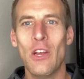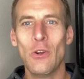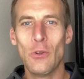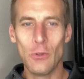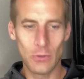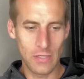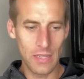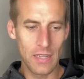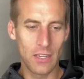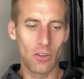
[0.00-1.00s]
who
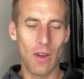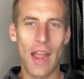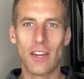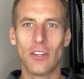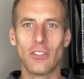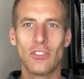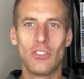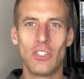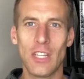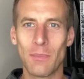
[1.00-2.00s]
see crackers,
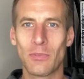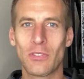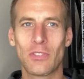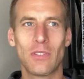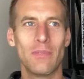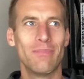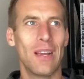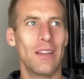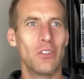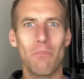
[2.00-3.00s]
chips,
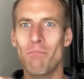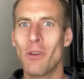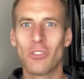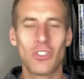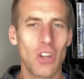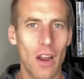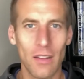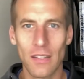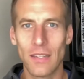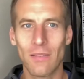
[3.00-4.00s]
uh, you know, milk
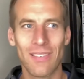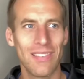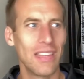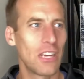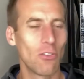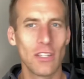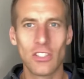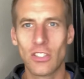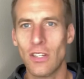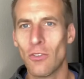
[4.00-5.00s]
chocolate,
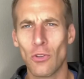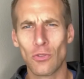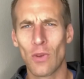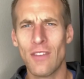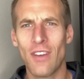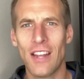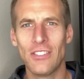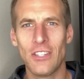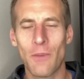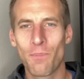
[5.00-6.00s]
licorice, those red vines,
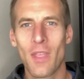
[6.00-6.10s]
you know,